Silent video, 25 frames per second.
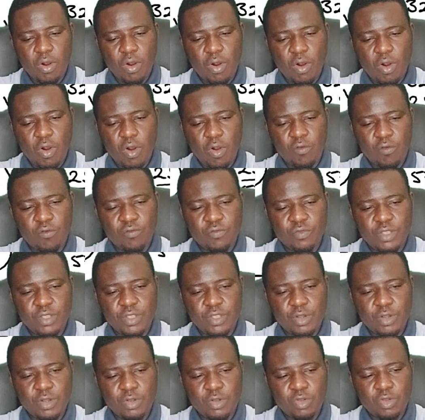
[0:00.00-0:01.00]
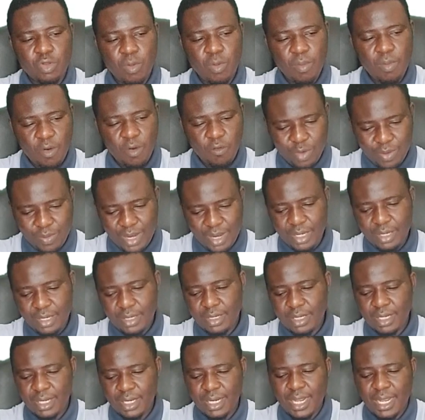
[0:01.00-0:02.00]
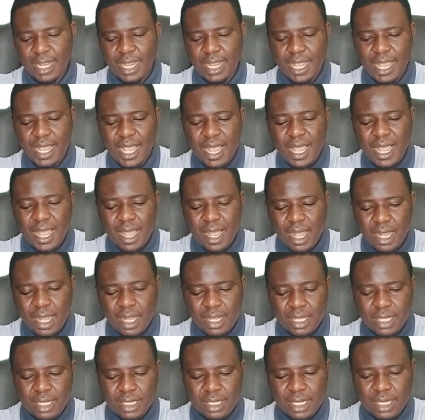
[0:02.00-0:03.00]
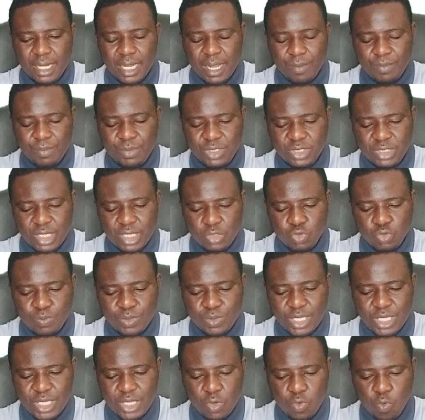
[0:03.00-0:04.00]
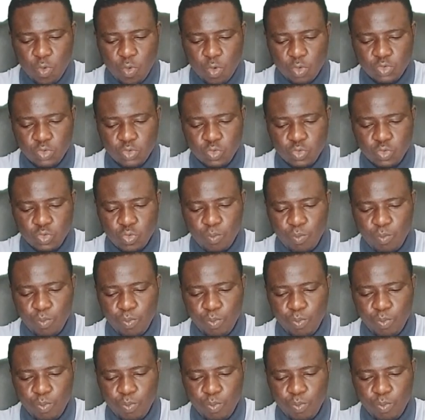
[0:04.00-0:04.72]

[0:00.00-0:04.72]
of the number of women can be said to be equal to